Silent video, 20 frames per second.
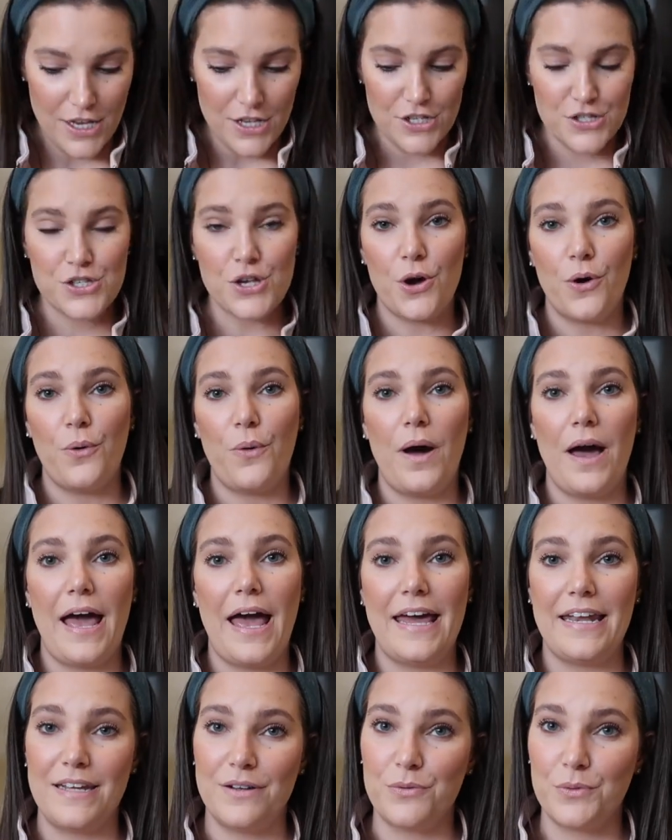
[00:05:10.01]
So,
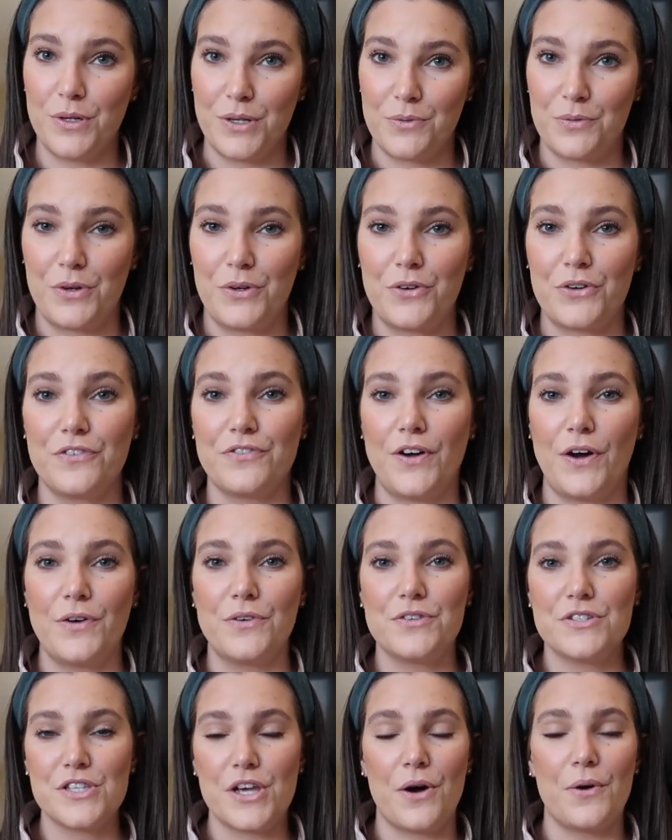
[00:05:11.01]
and it wouldn't ruin her
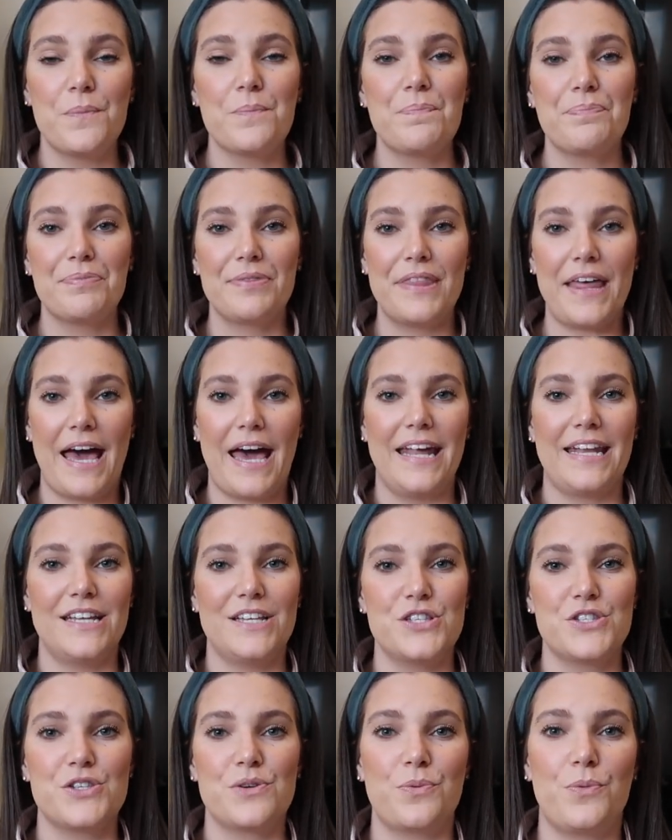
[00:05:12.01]
phone. So That
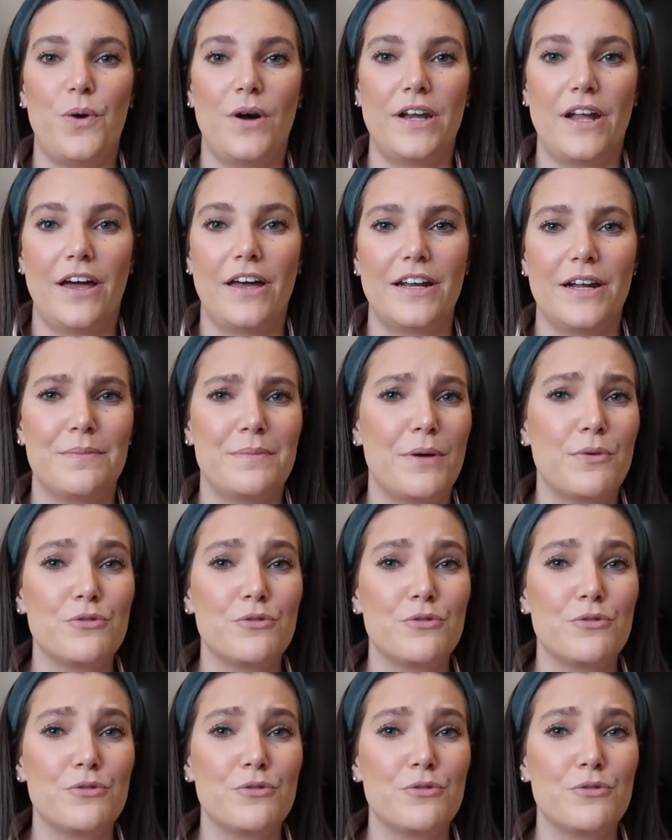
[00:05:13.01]
is one item.